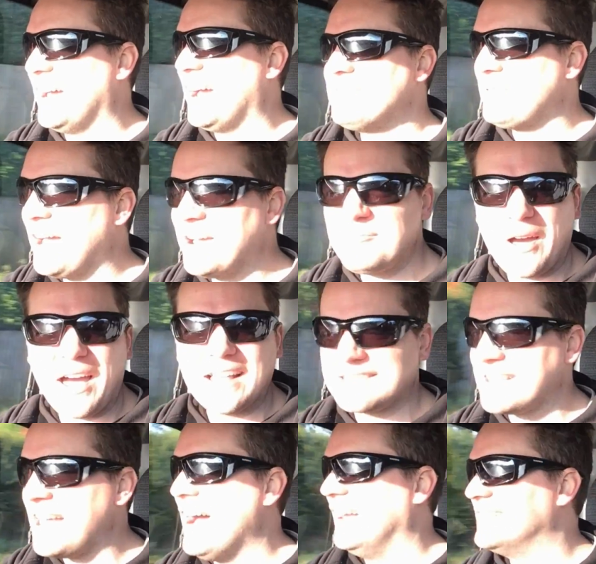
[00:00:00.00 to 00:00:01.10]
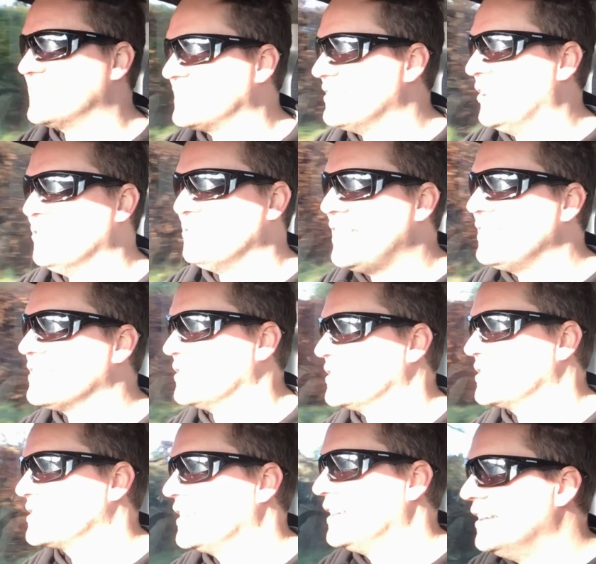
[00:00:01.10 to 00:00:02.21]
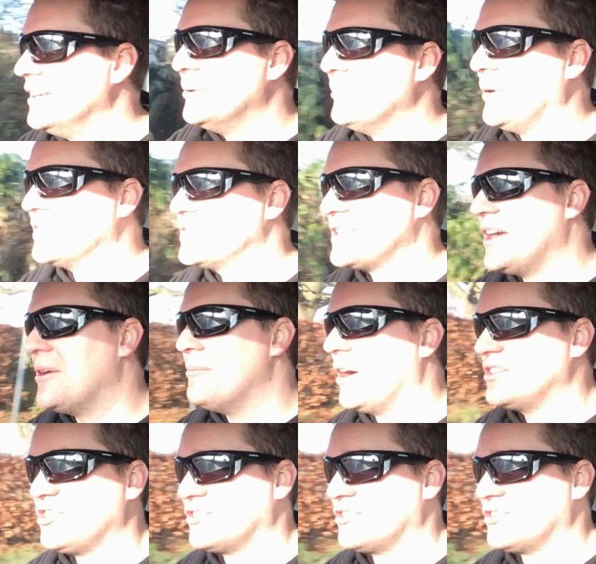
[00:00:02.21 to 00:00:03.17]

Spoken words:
how bad's that? It's horrendous. But I've